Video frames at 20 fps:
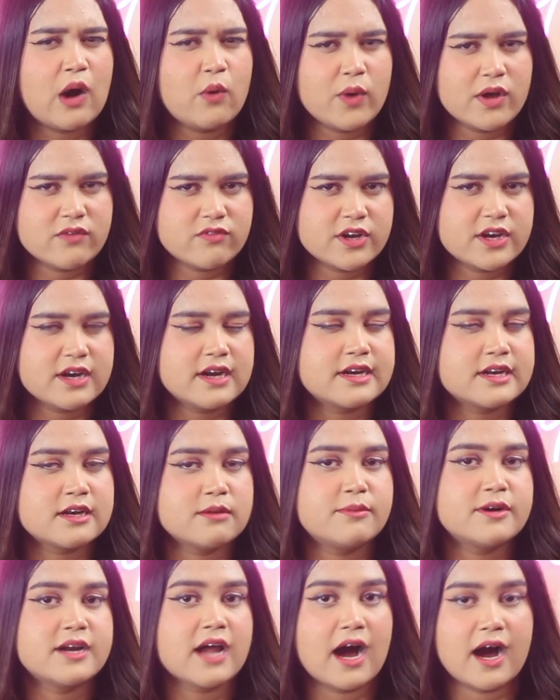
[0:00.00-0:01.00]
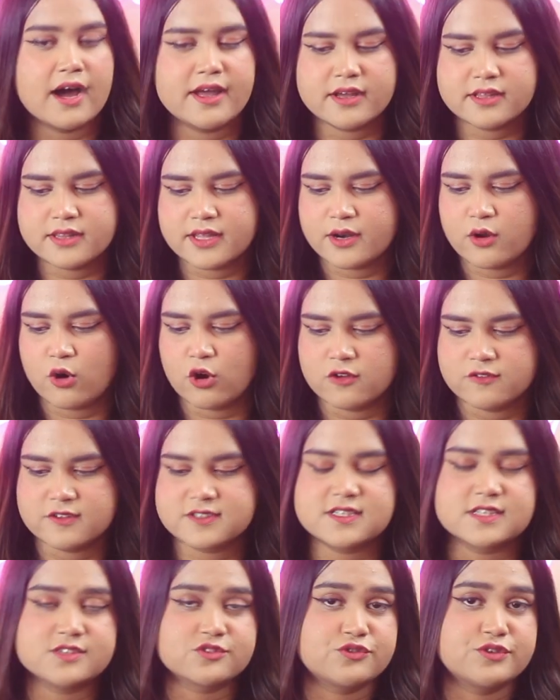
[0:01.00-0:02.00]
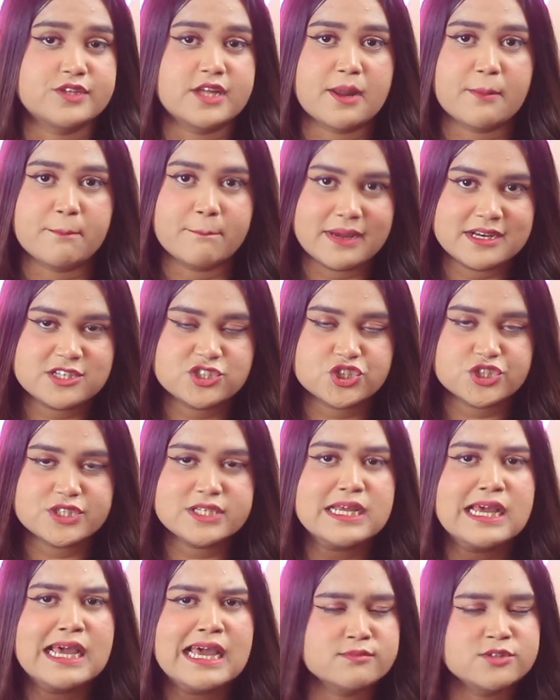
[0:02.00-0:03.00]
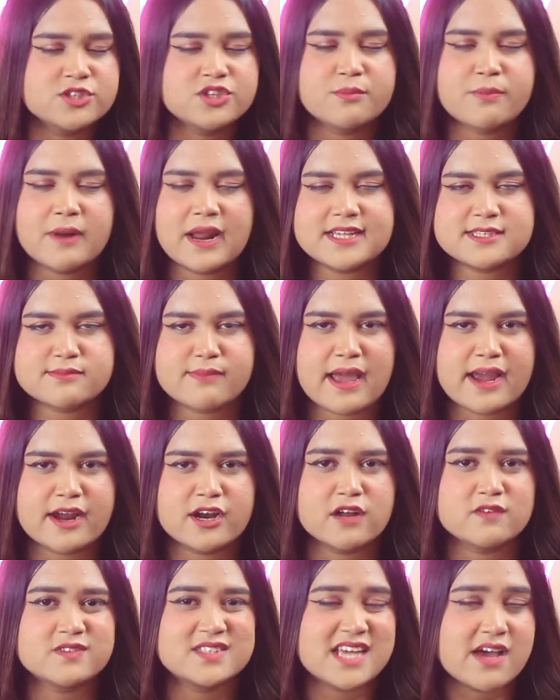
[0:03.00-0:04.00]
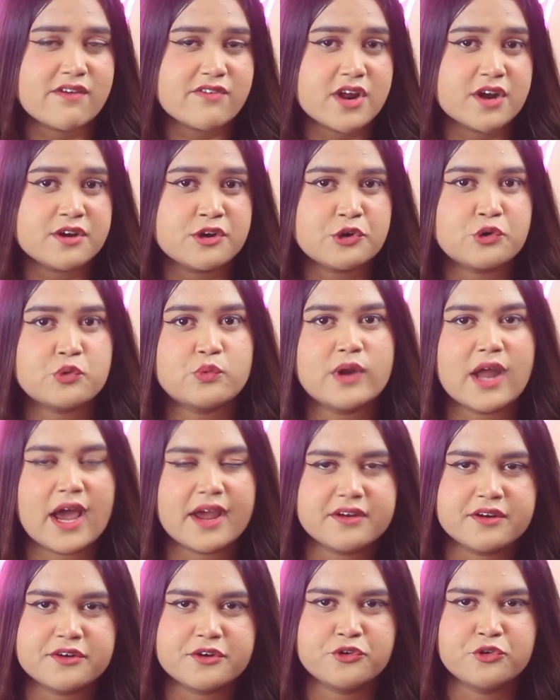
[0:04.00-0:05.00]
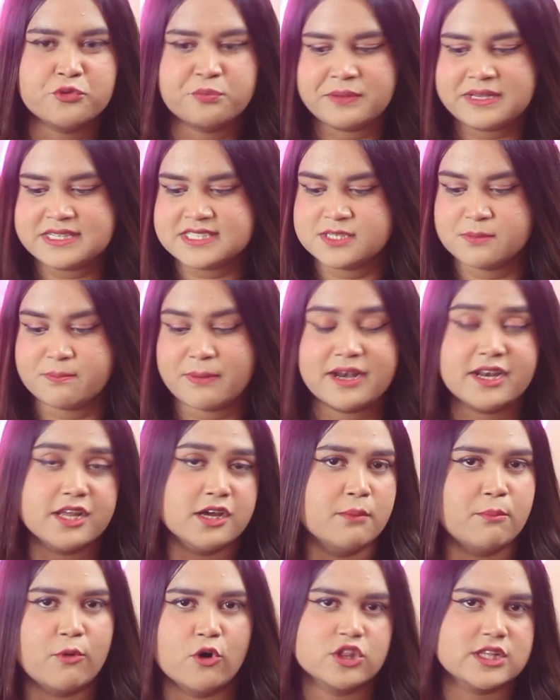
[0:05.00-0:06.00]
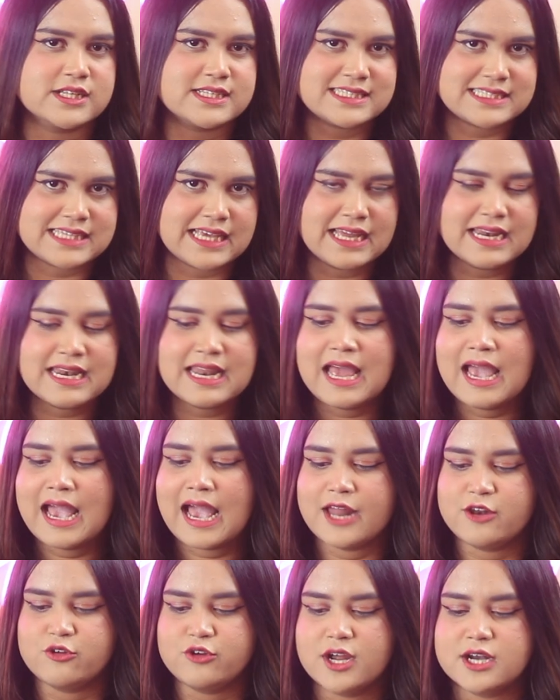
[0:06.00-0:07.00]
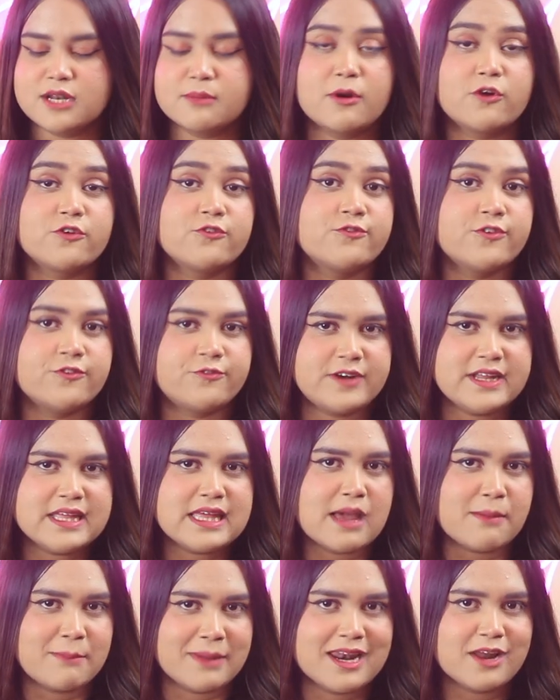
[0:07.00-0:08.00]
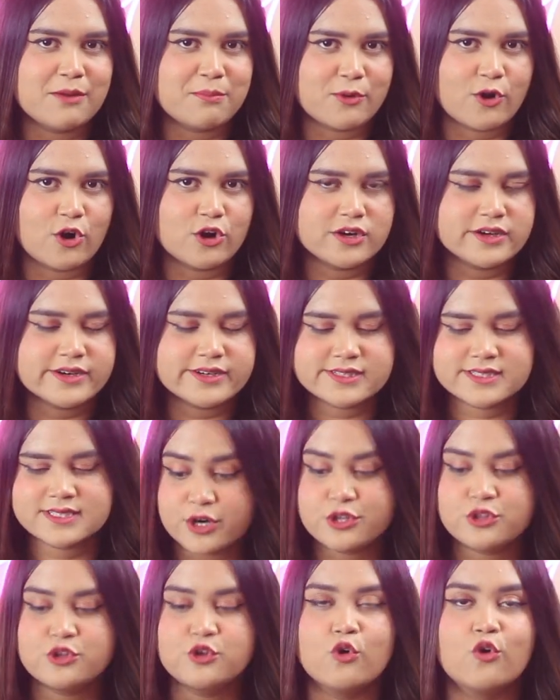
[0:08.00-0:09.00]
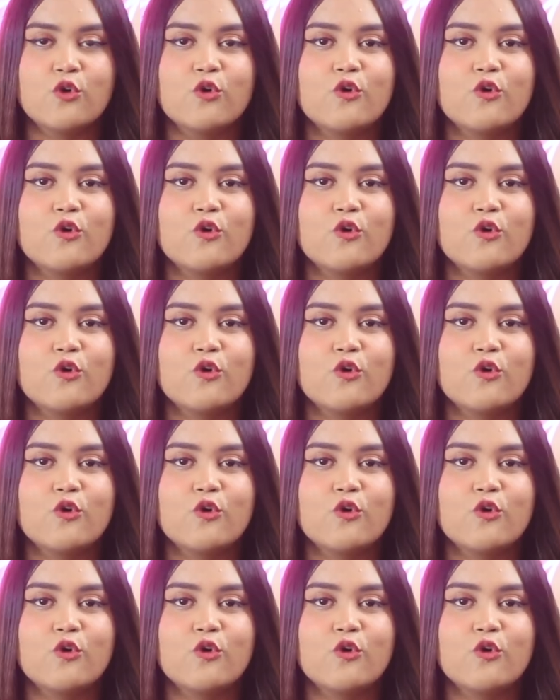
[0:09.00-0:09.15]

however a little bit higher than all of the sunscreen that I mentioned. It comes with the price bracket of 700 to 900 rupees depending upon the sale, and you get about 50 ml of product, but the